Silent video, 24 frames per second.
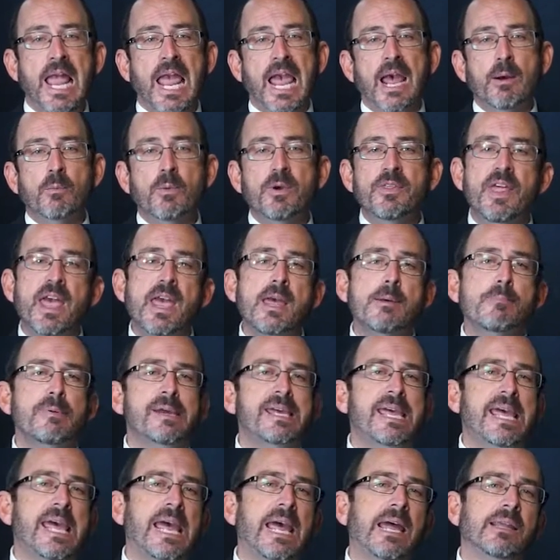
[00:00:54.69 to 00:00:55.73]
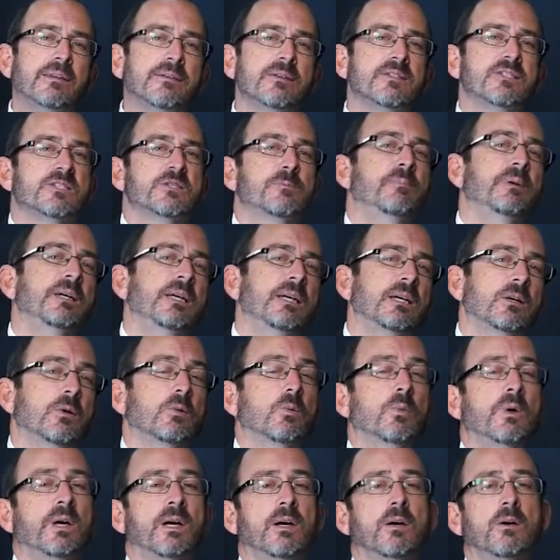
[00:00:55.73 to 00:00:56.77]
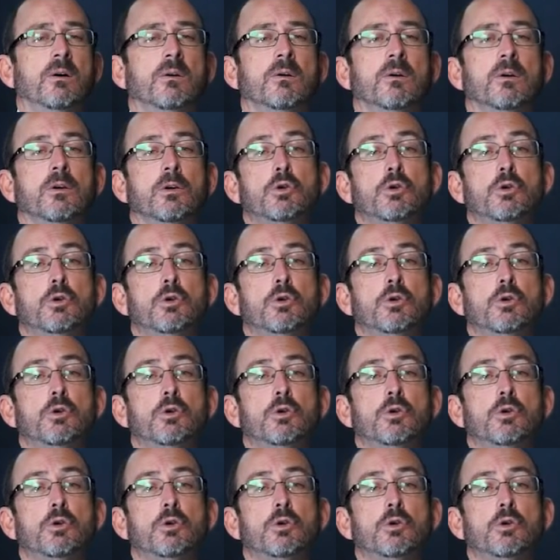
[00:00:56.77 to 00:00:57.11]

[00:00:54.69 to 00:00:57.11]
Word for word: And when they began to speak, well,